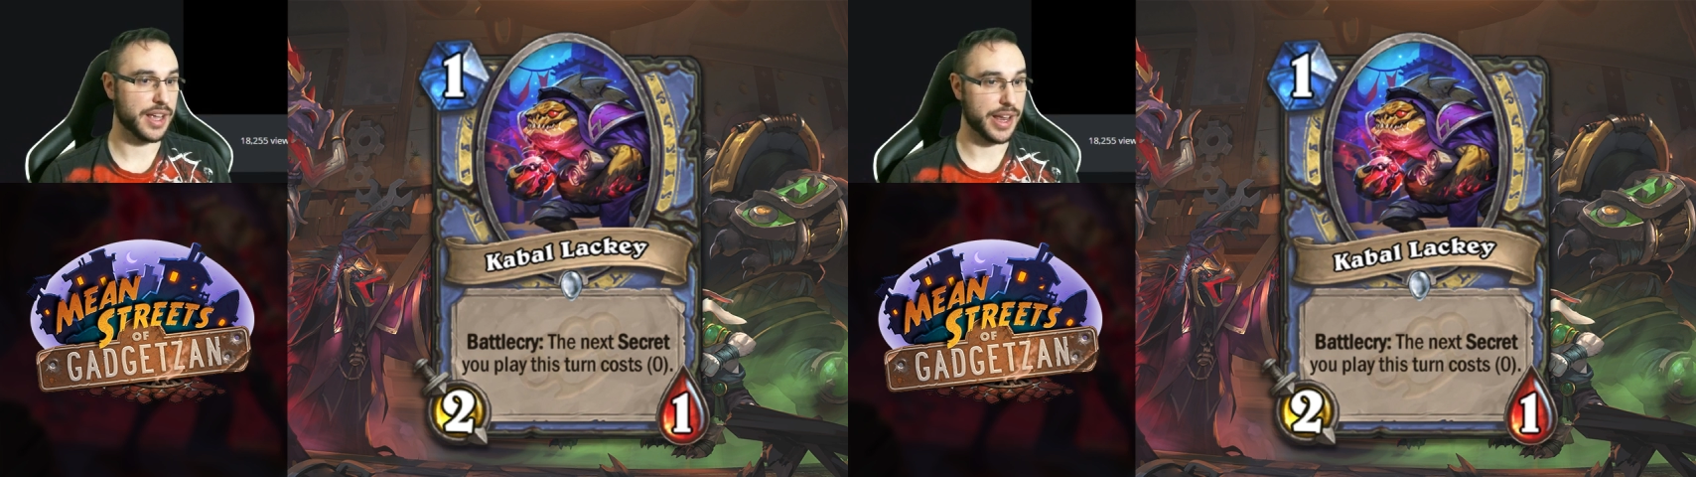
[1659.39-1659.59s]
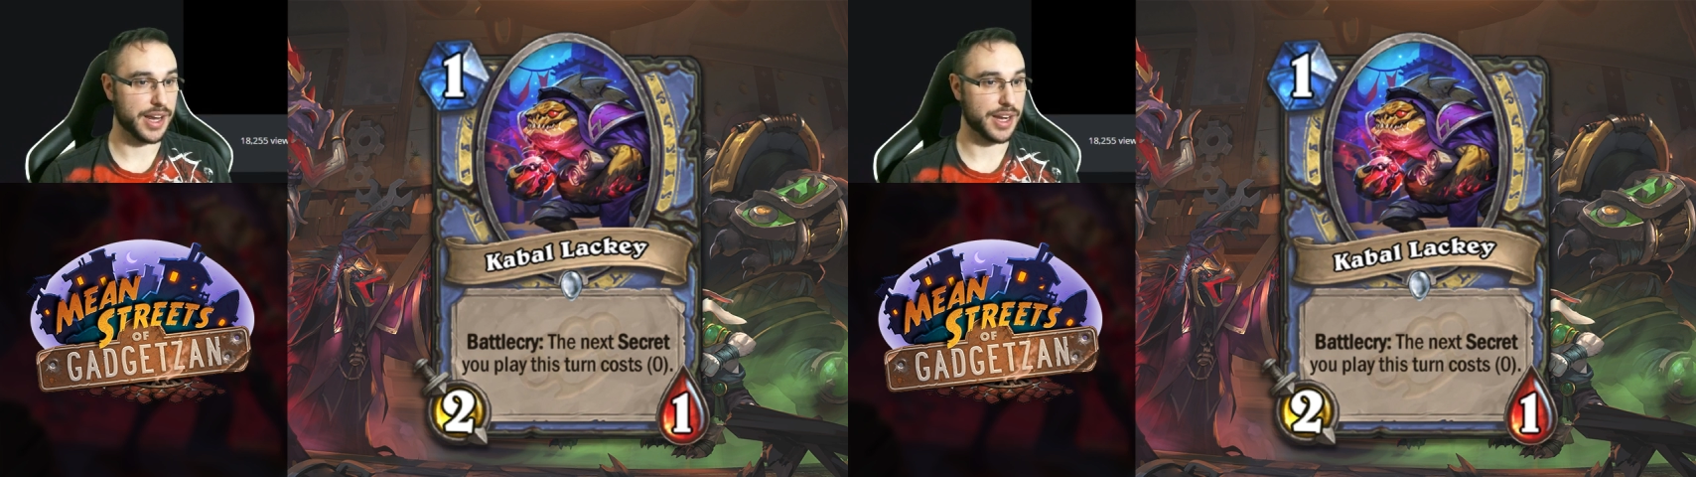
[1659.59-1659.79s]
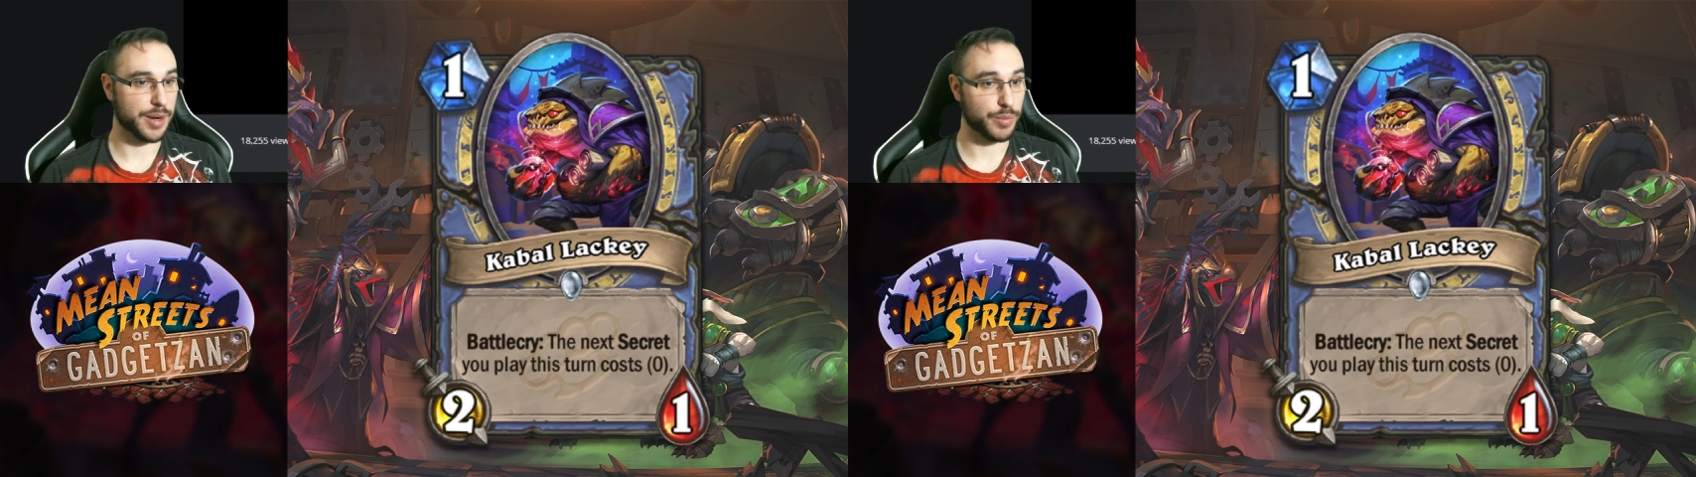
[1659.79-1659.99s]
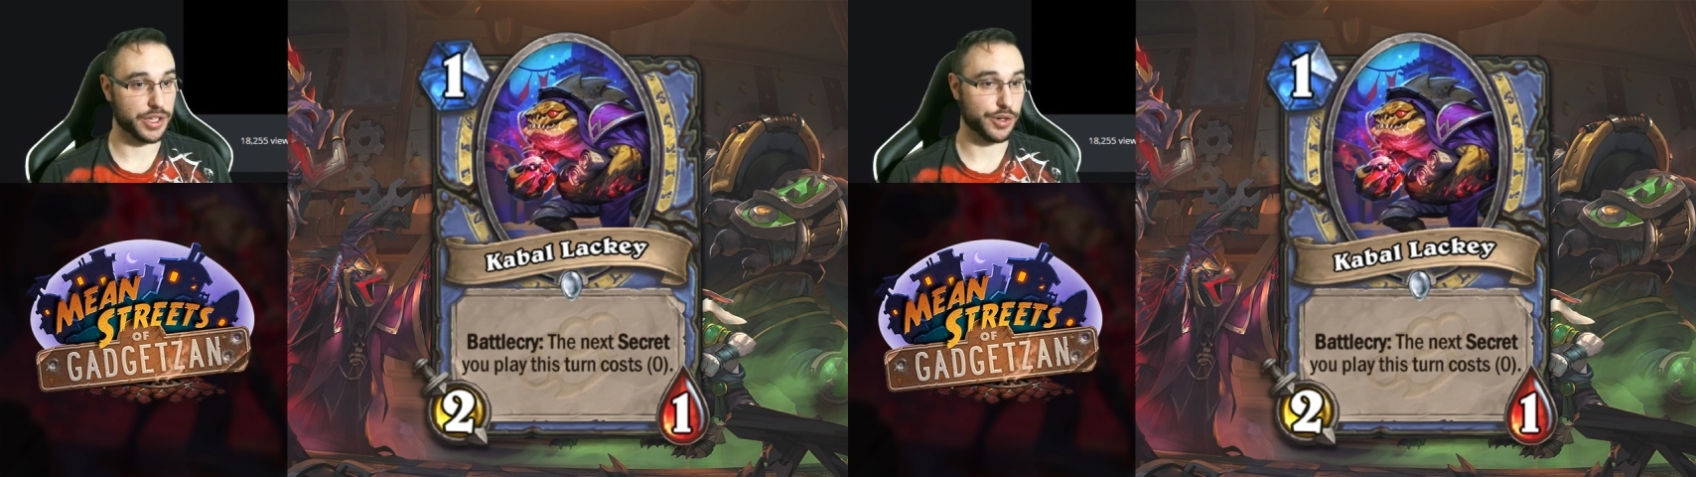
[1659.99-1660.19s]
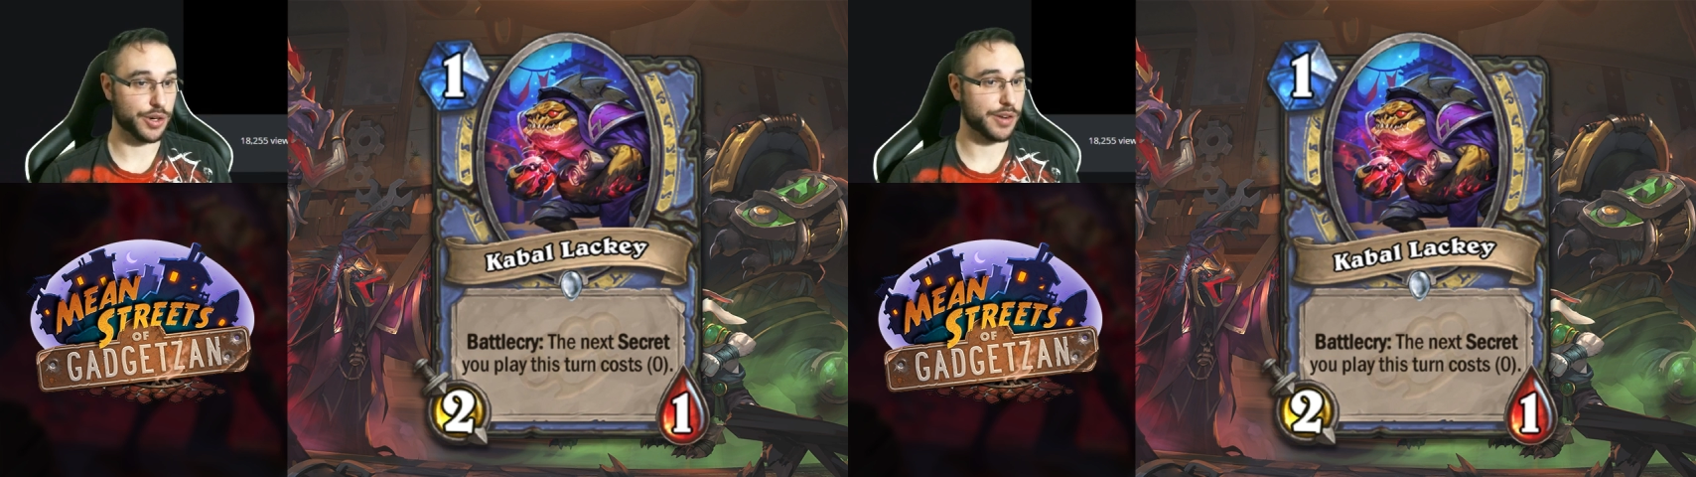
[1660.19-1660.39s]
and I'm
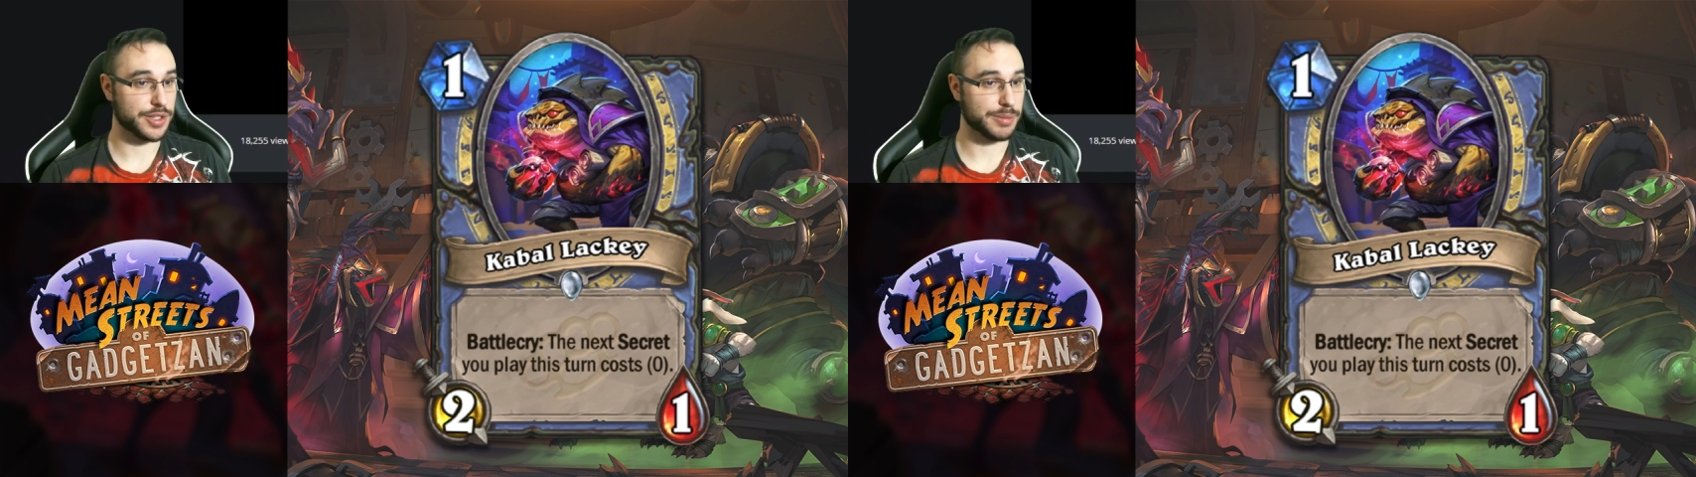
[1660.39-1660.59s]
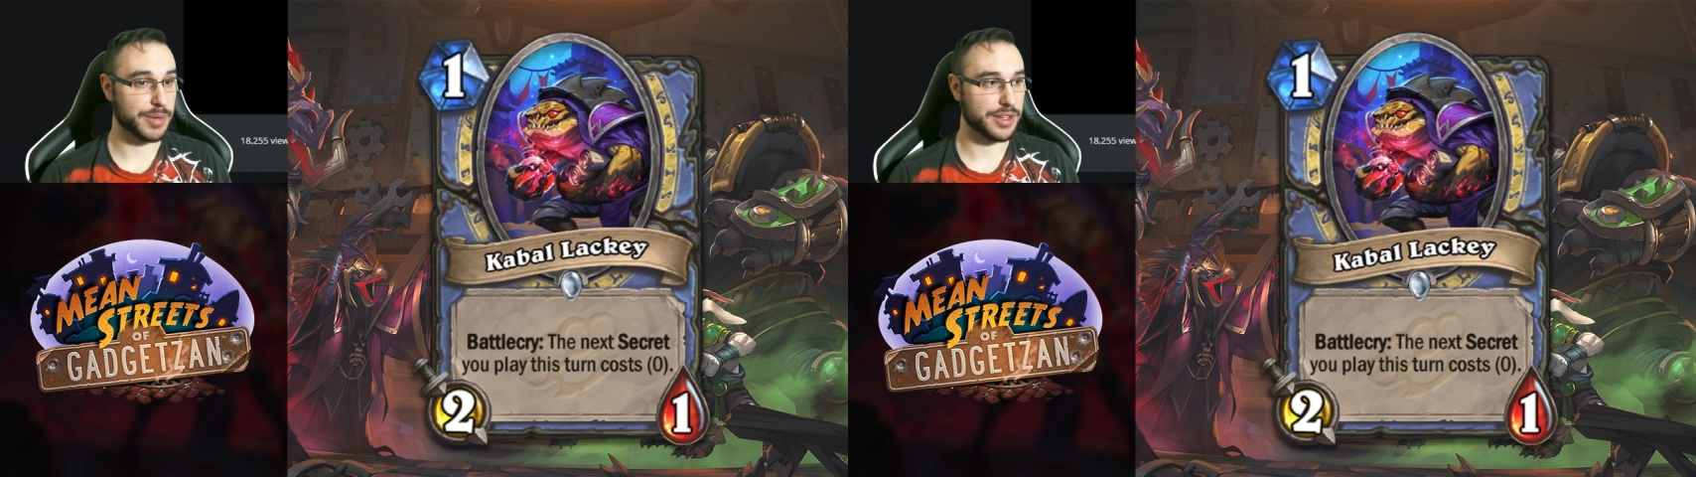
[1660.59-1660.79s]
really nervous about